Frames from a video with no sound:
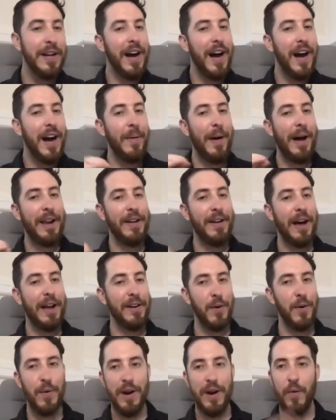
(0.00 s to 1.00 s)
I don't
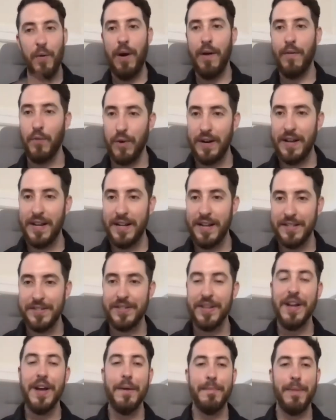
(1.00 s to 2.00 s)
know where everyone
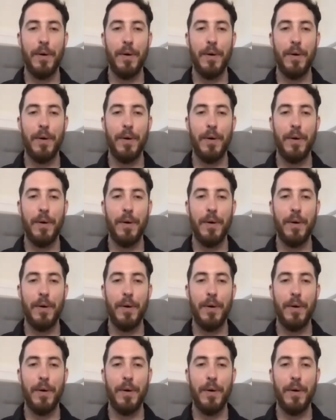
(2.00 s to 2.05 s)
is,